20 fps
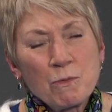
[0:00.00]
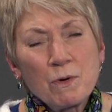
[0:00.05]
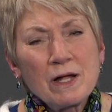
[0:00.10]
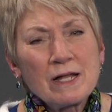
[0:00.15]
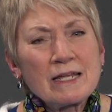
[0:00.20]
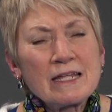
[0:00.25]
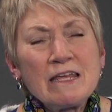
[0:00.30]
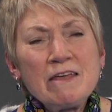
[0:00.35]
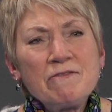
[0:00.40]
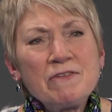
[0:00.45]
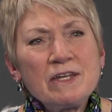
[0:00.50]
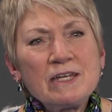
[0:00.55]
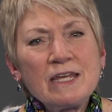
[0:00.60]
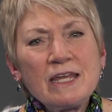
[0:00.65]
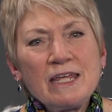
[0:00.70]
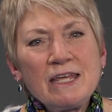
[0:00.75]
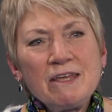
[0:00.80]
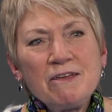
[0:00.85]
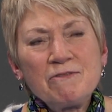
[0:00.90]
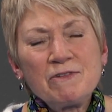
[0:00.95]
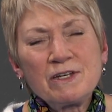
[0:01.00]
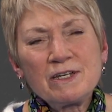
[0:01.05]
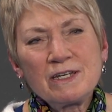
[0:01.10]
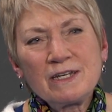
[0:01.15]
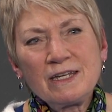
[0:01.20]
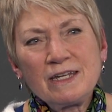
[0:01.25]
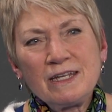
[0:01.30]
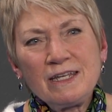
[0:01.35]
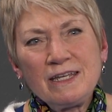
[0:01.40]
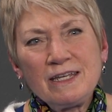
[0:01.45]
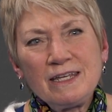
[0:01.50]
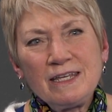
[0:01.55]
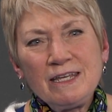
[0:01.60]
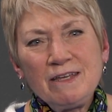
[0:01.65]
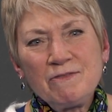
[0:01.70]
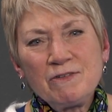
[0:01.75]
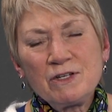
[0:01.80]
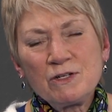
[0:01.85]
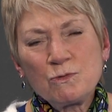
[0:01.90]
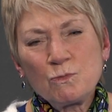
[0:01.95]
Well, even
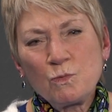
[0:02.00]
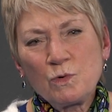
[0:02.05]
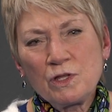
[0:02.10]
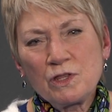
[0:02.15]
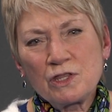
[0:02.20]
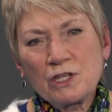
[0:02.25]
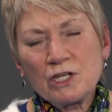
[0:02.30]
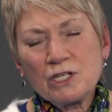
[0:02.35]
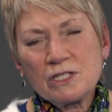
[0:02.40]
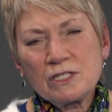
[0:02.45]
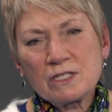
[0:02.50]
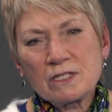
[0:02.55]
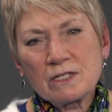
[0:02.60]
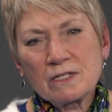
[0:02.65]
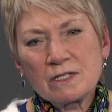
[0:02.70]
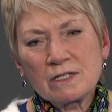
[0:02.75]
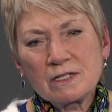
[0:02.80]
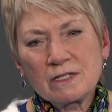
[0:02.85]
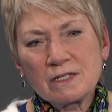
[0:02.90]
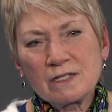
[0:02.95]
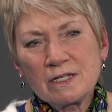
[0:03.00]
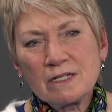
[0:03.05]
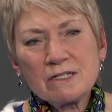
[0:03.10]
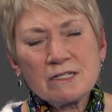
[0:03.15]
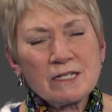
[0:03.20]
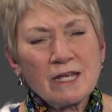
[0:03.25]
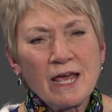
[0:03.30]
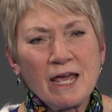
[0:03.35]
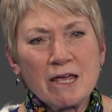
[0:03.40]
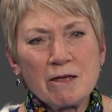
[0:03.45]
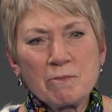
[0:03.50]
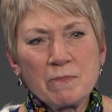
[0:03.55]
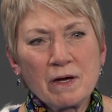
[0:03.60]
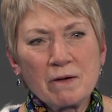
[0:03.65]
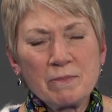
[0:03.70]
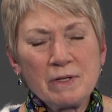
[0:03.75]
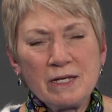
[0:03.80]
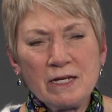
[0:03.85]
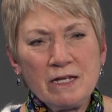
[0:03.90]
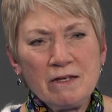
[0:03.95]
with this game,
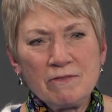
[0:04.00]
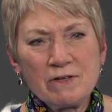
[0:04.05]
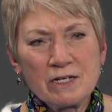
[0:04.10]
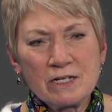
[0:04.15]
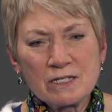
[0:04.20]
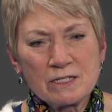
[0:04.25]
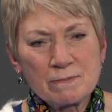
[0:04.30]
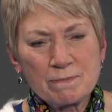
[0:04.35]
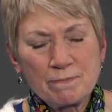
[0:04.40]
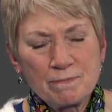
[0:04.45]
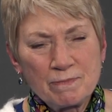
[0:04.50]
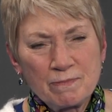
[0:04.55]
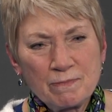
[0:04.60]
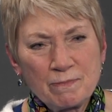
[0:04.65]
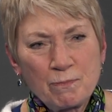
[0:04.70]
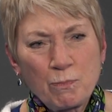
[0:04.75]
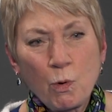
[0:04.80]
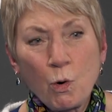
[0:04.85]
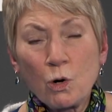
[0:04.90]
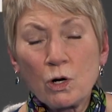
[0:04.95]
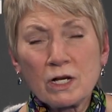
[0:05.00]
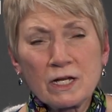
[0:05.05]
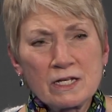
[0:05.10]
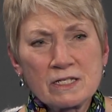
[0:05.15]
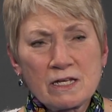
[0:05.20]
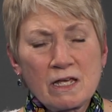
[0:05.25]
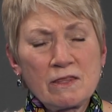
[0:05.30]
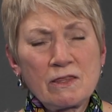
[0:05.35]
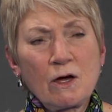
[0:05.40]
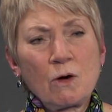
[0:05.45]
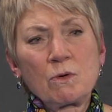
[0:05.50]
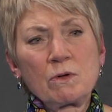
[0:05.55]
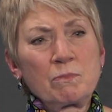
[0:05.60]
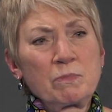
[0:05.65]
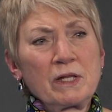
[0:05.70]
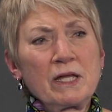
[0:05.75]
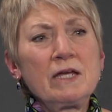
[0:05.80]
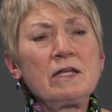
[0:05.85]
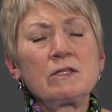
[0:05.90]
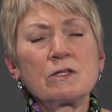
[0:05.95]
I mean, even as poorly as I thought we
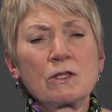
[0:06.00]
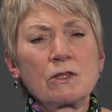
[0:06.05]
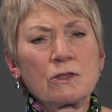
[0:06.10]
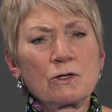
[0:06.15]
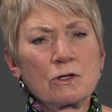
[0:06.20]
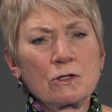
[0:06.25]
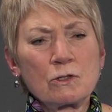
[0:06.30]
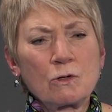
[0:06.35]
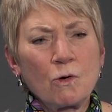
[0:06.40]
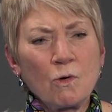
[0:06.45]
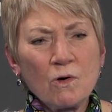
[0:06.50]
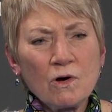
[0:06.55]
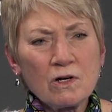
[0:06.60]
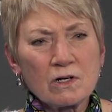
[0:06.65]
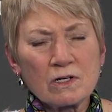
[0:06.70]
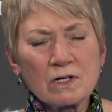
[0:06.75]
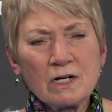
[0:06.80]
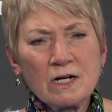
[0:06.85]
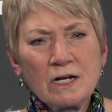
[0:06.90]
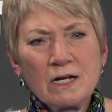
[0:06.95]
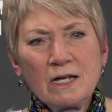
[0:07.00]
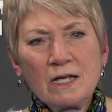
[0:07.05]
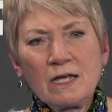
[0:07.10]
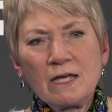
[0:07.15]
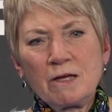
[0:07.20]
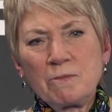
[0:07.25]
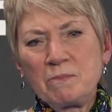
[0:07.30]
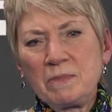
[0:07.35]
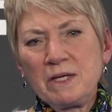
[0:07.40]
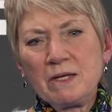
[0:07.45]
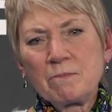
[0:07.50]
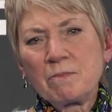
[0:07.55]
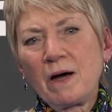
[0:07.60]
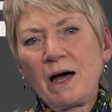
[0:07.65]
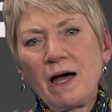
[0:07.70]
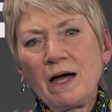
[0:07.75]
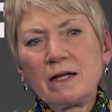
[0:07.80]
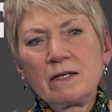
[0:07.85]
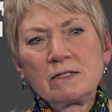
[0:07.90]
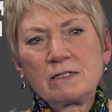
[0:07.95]
played in the third quarter and being
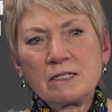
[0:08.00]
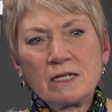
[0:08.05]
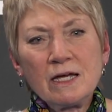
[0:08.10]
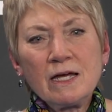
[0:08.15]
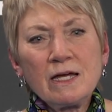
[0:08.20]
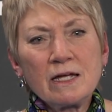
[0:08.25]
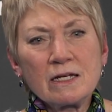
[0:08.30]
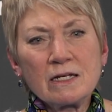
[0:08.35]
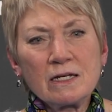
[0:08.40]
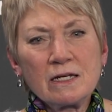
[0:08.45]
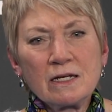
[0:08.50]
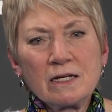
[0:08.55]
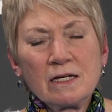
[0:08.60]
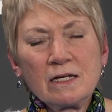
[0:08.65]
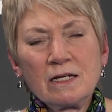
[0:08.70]
behind 10,